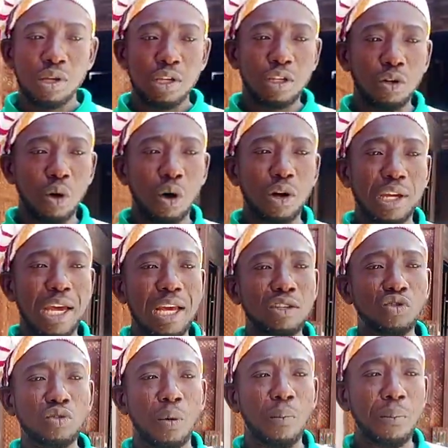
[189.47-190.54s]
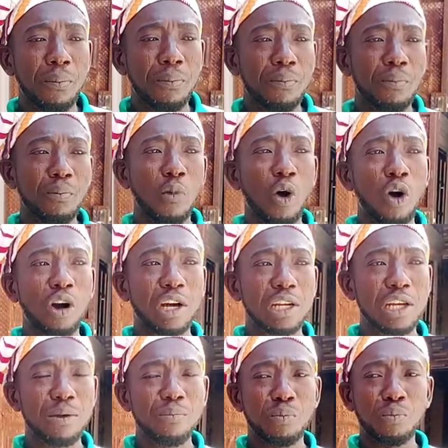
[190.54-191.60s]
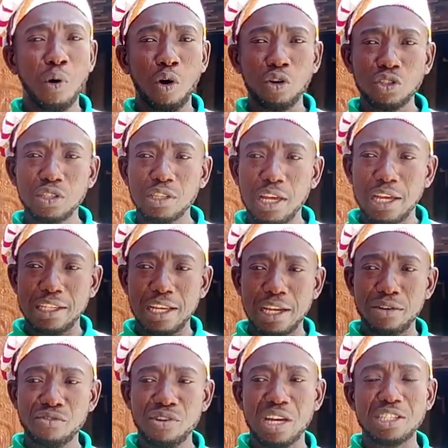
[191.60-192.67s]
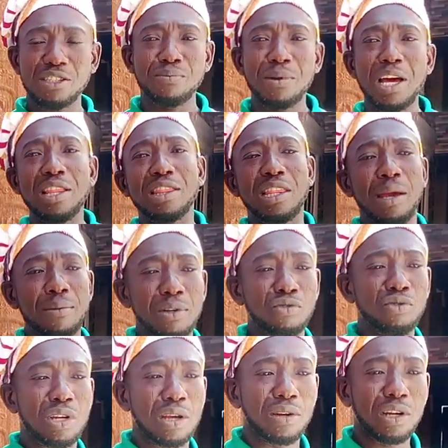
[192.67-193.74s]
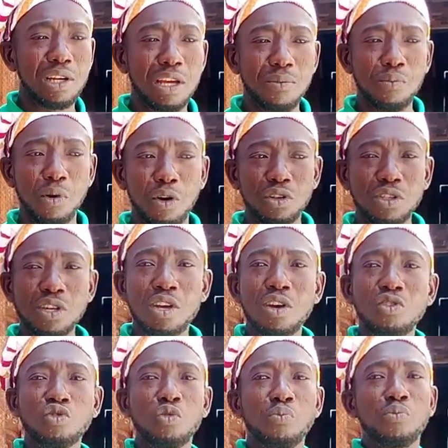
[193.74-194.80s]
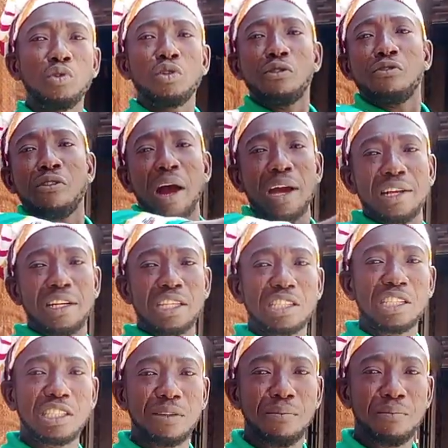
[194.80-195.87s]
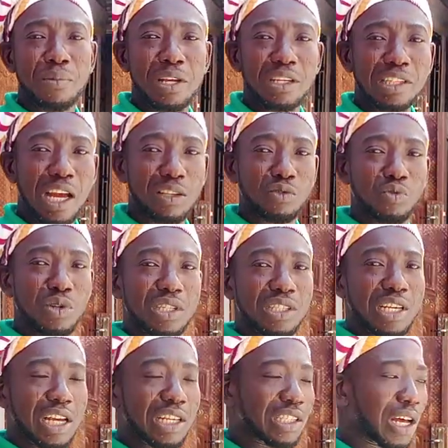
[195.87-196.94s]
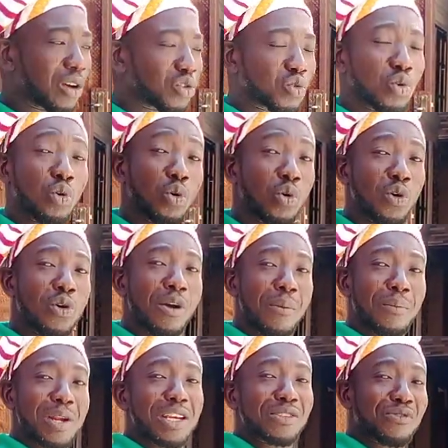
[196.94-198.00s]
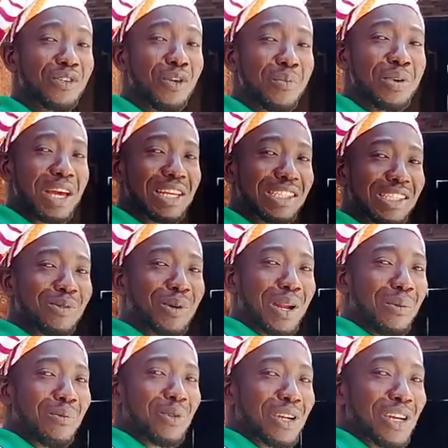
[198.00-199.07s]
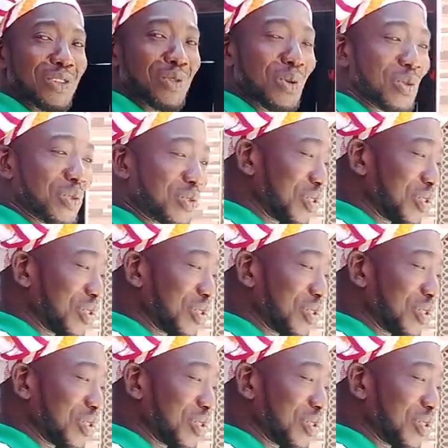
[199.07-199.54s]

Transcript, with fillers: you know, get some more clay pots and then transplant them into the clay pot to beautify the sitting place at Queen's Guest House. So please follow me and see what I'm going to show you